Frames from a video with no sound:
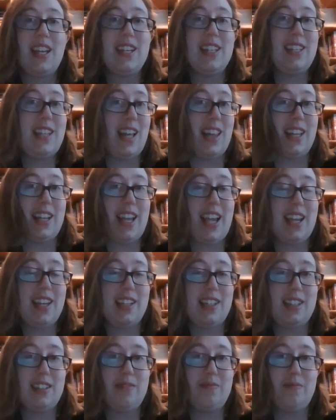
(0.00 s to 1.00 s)

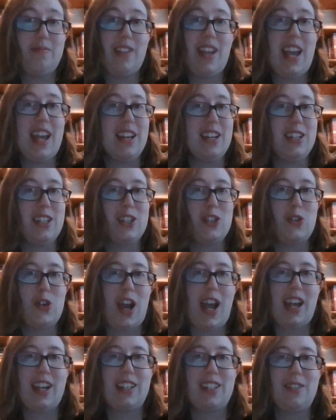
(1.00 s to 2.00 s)
delegate, and
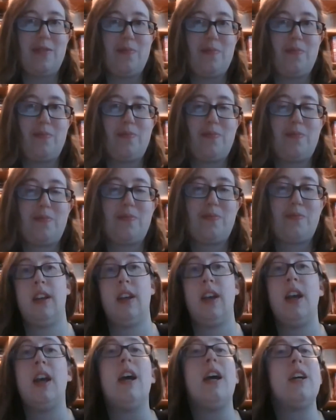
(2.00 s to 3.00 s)
distract.
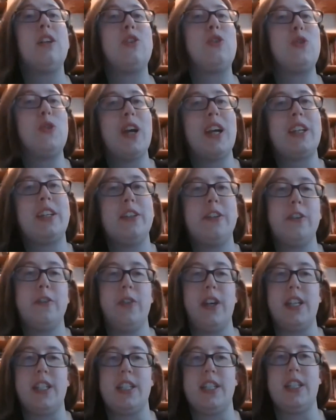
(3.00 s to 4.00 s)
Direct
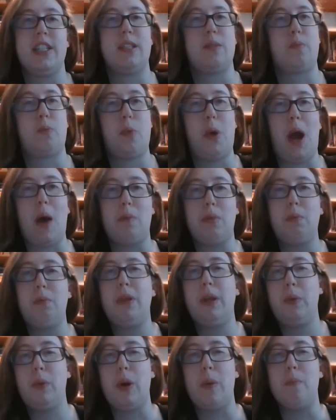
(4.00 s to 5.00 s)
intervention is
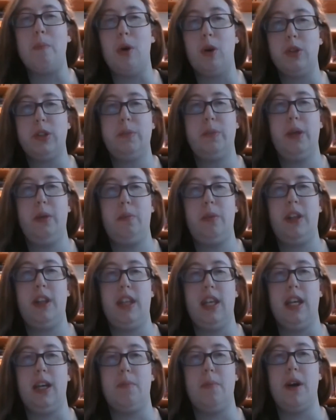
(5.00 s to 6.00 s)
probably what most people
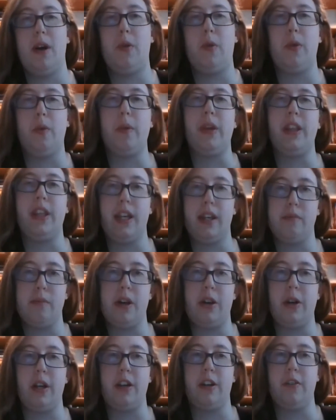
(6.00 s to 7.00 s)
think about when we think
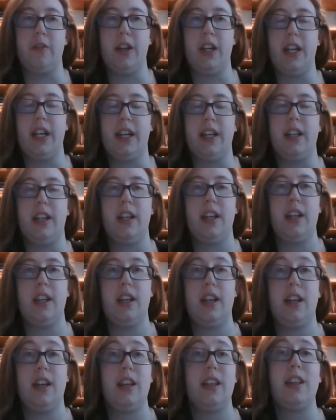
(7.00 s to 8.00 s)
about intervening.
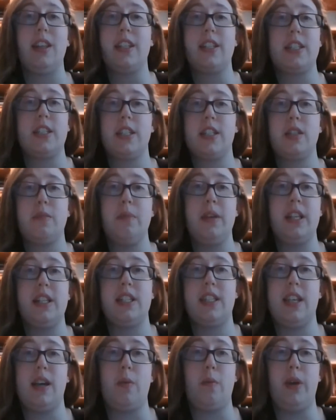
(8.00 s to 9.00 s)
This just
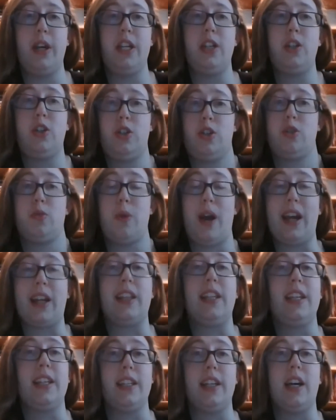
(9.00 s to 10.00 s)
means that we
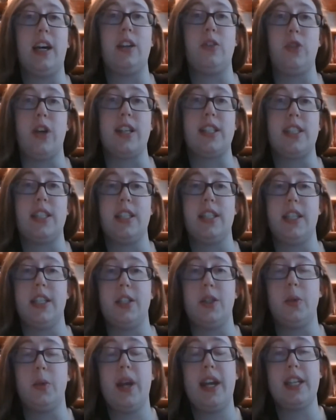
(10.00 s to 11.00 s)
directly address the
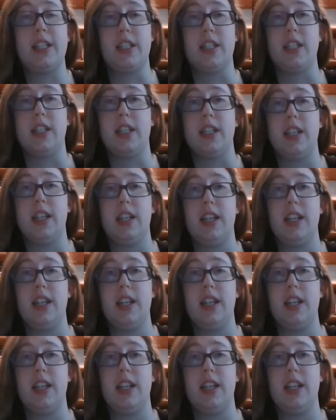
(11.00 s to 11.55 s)
situation,